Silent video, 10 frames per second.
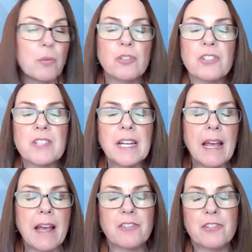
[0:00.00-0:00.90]
we're just going to
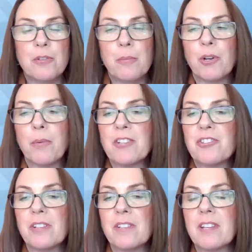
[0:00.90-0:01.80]
ask two more
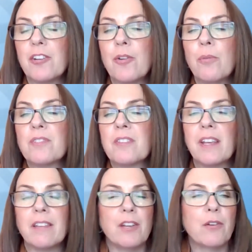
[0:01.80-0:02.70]
questions. I know we're
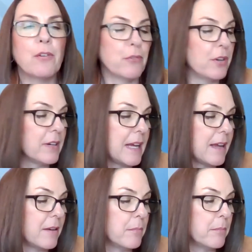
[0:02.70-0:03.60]
slightly over,
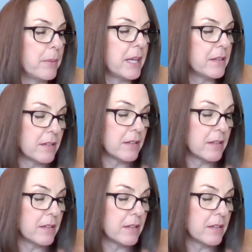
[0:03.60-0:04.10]
but